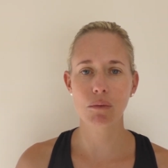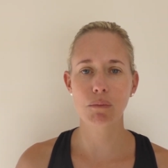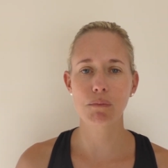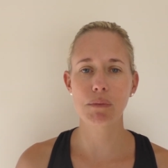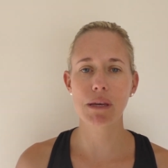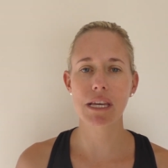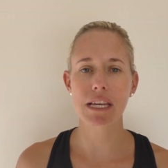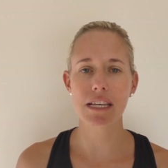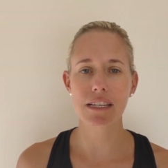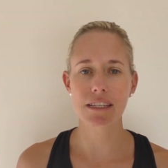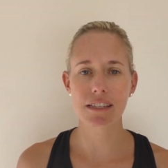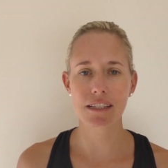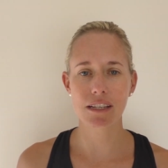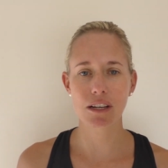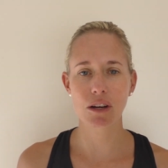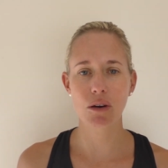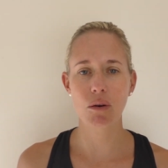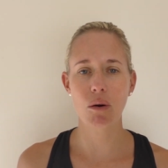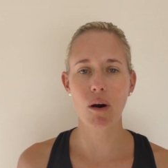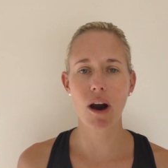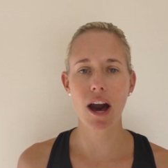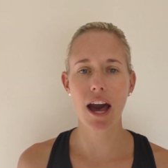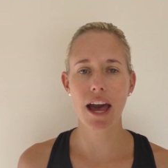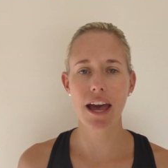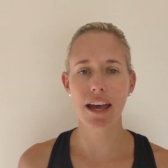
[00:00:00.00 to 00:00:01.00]
peace and
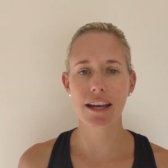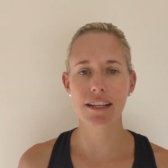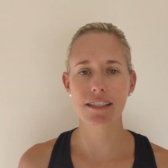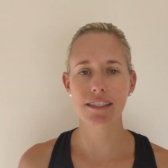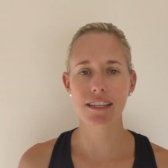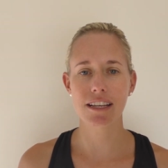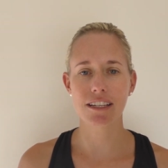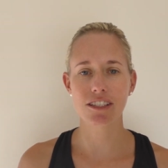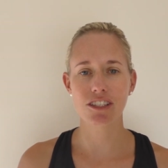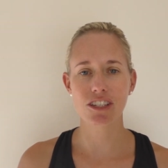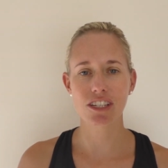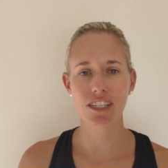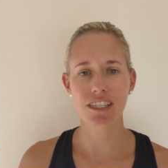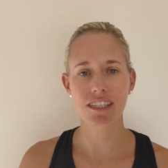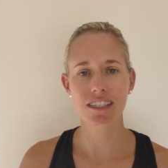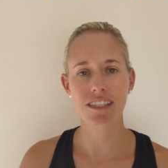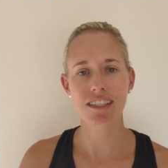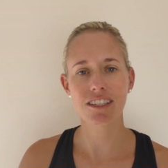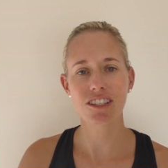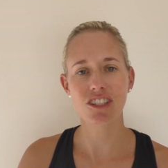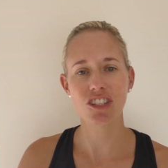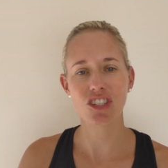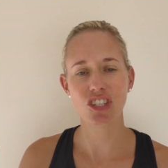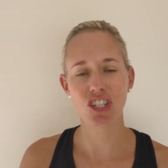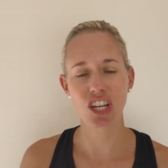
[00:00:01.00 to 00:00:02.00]
quiet and just
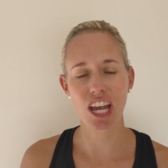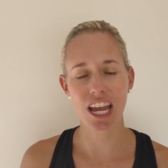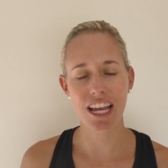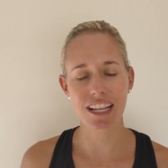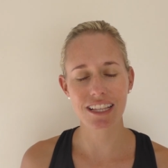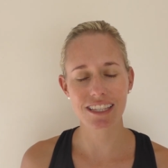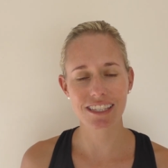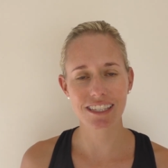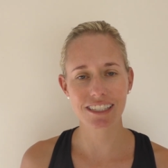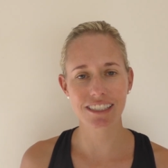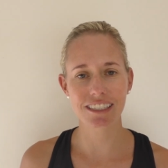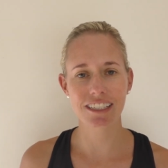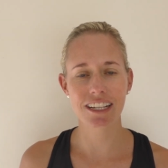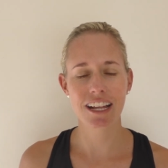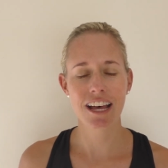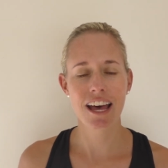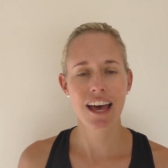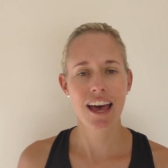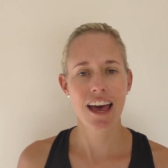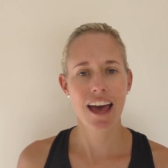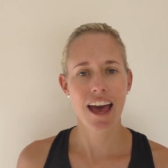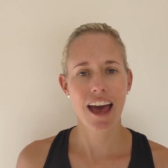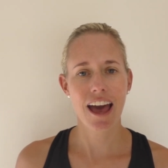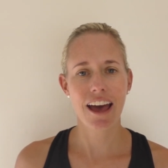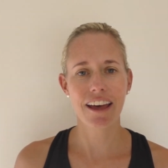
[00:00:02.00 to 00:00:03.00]
gentle.
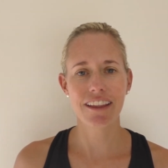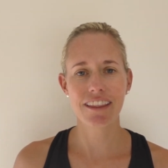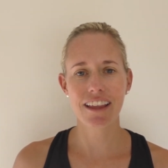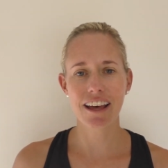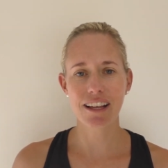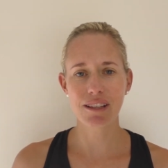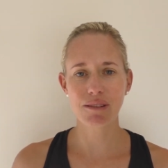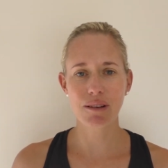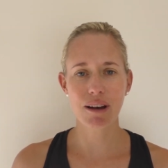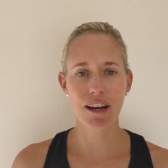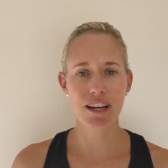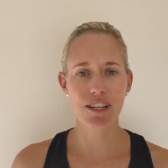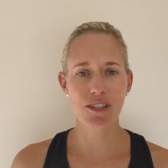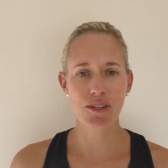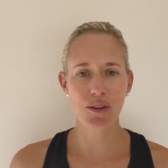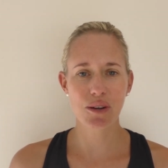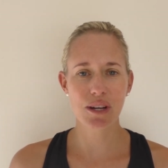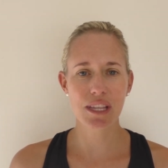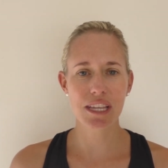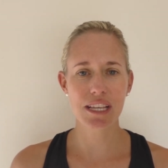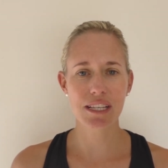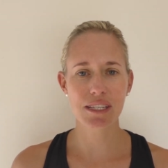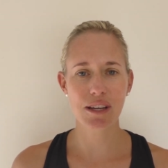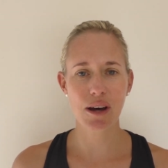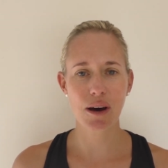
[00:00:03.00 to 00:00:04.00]
And that's why I enjoy
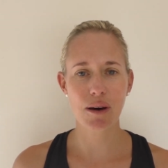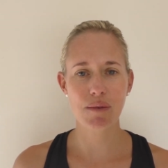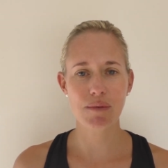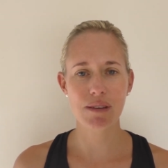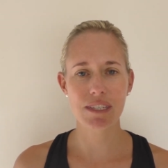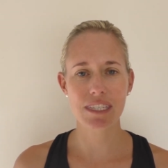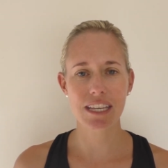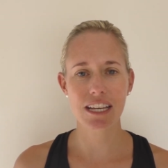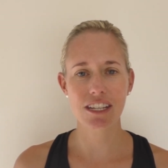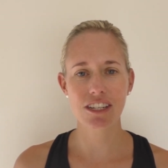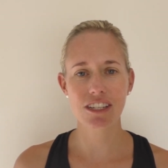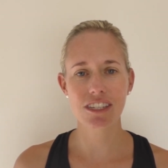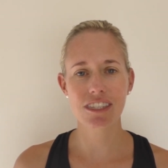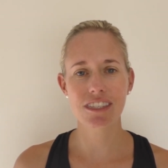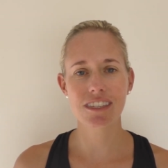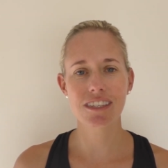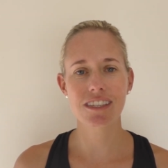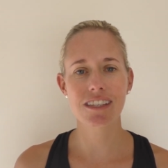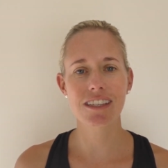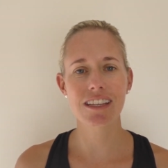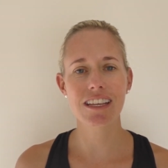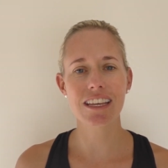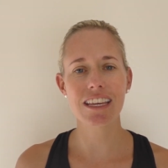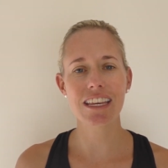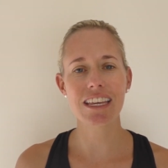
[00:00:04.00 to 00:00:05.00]
these hobbies. They're just
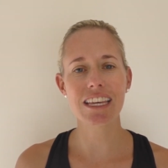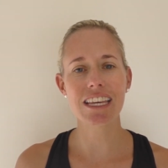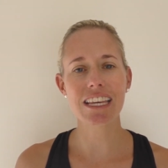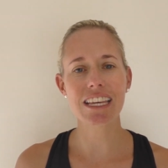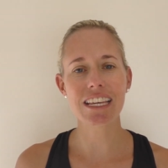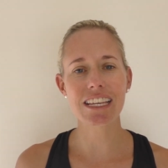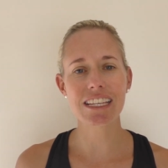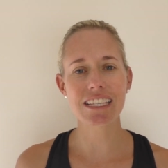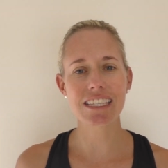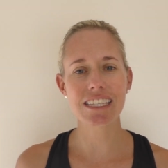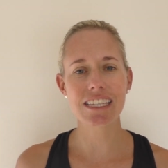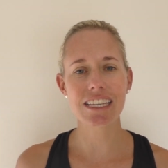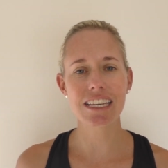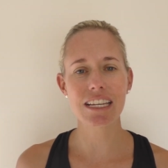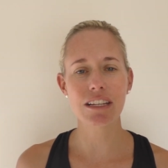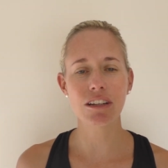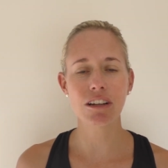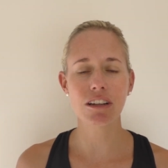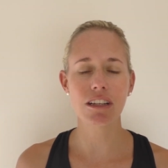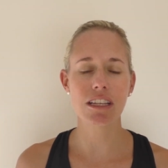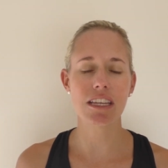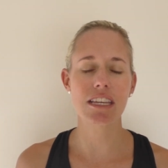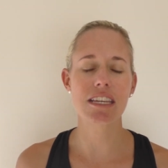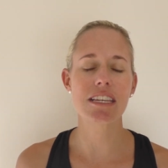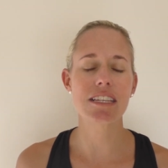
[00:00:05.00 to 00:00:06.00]
easy,
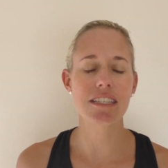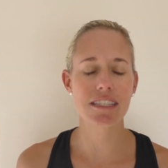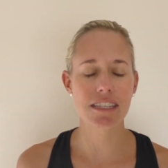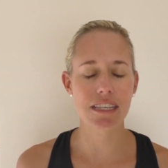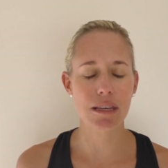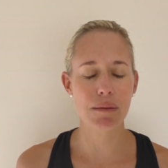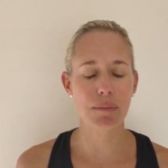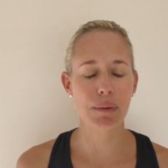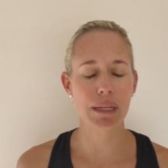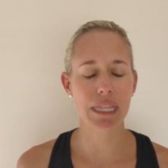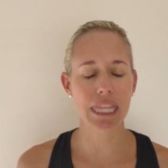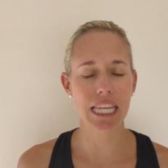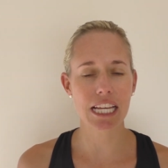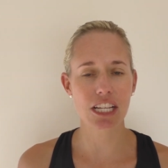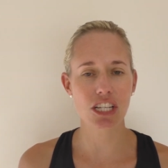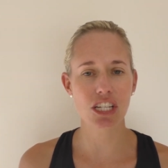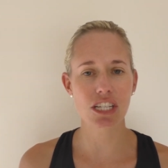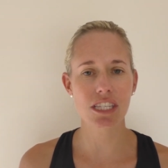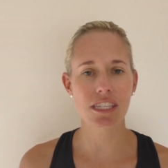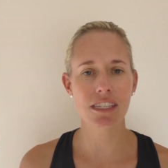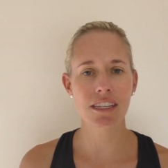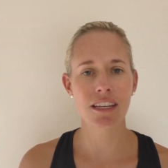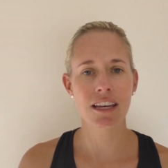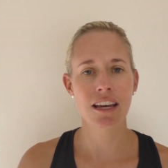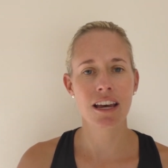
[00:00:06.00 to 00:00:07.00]
not easy, but they're
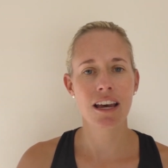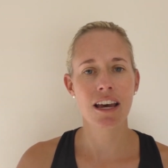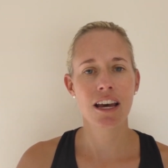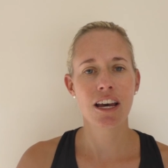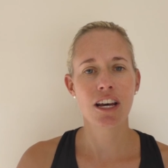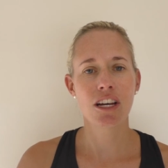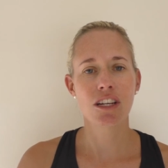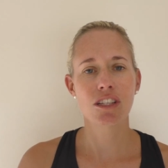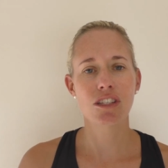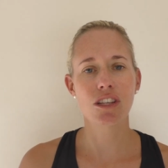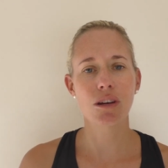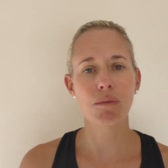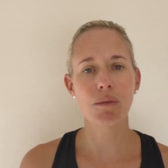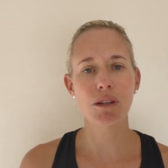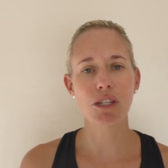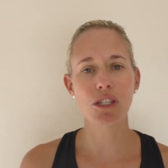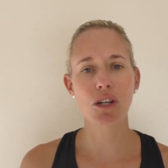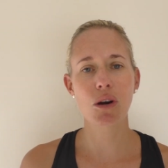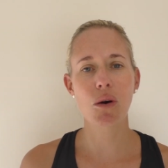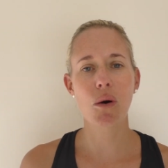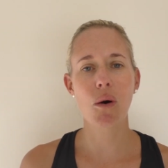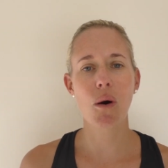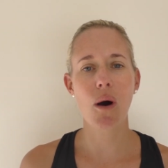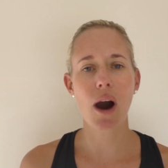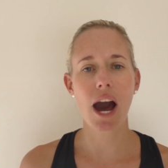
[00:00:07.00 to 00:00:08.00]
just so much
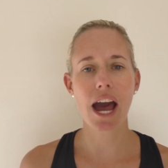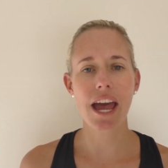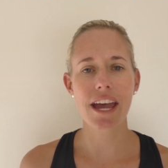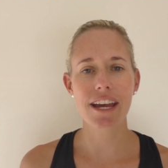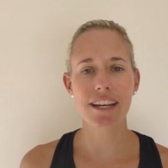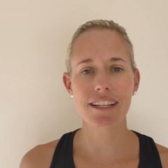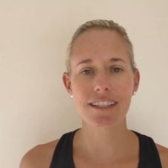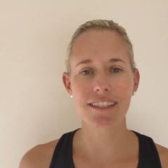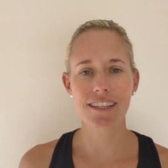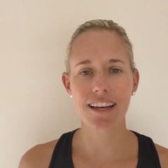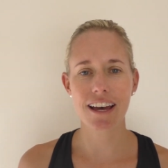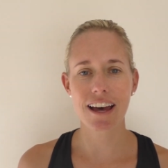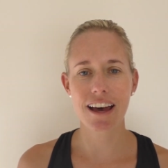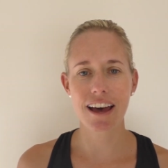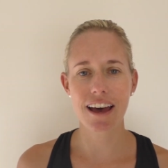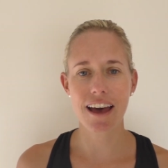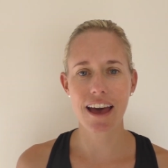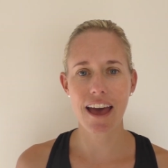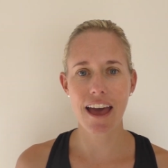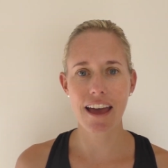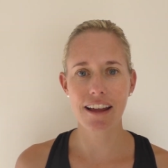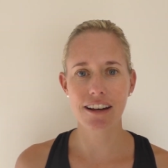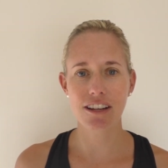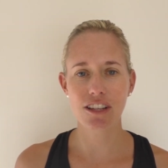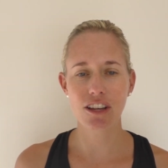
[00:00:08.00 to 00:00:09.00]
quieter,
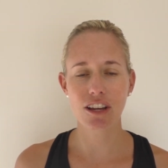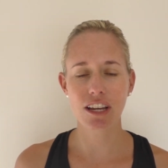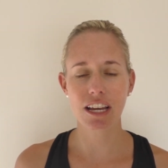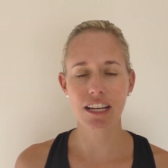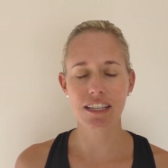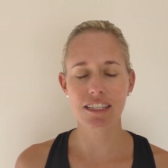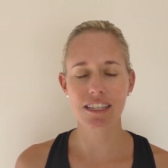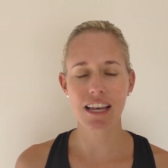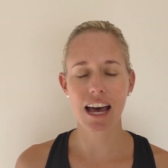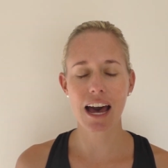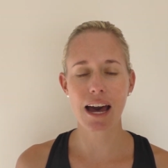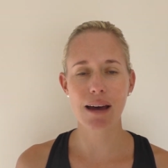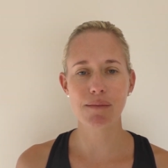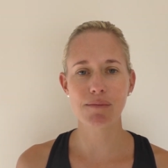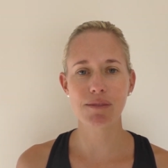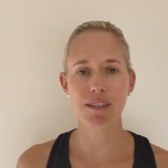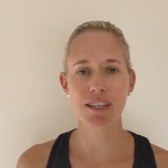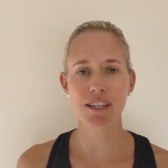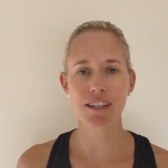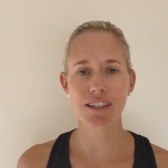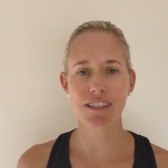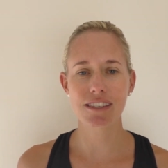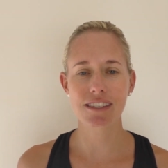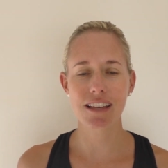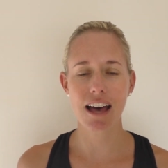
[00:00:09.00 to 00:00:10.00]
and you get time to
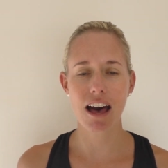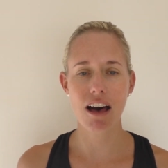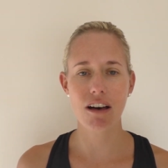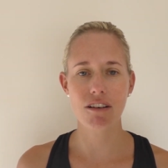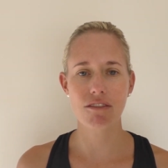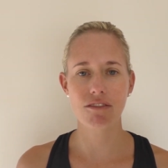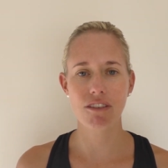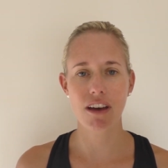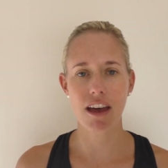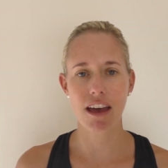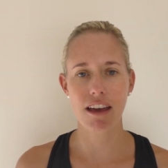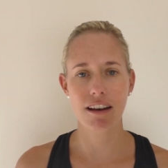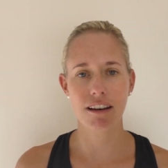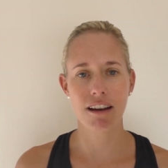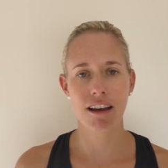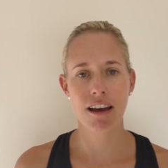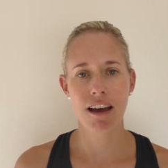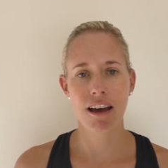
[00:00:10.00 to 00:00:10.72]
yourself, and